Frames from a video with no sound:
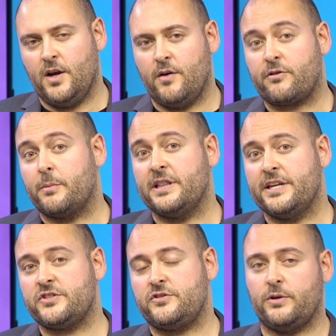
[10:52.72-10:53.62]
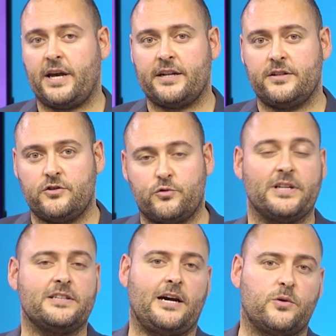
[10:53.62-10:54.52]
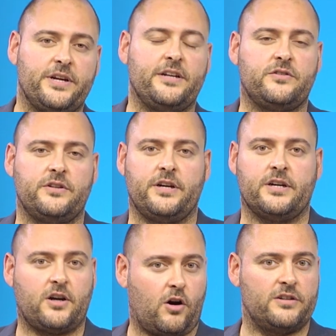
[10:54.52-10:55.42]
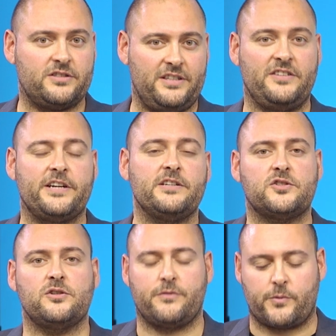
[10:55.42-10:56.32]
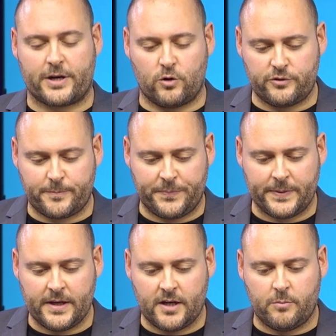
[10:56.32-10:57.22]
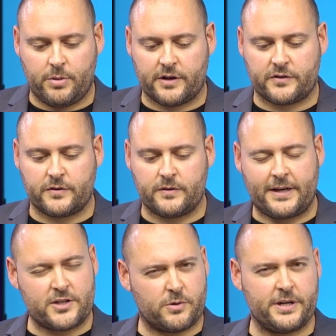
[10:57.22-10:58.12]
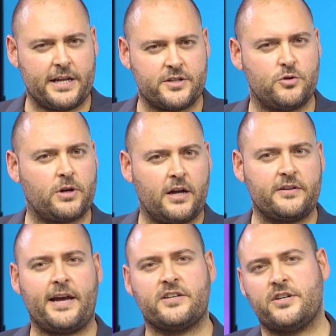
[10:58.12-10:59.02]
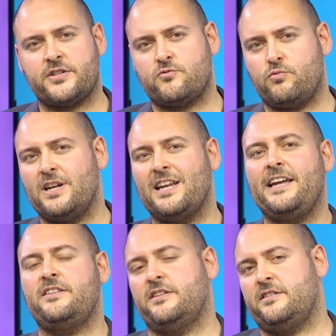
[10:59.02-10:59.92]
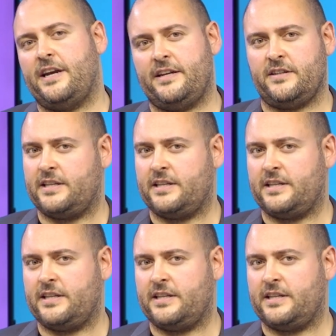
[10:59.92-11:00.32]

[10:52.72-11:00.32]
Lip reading: From a list, you can drill down into the card details of a record, but that's where it ends. You can't access related data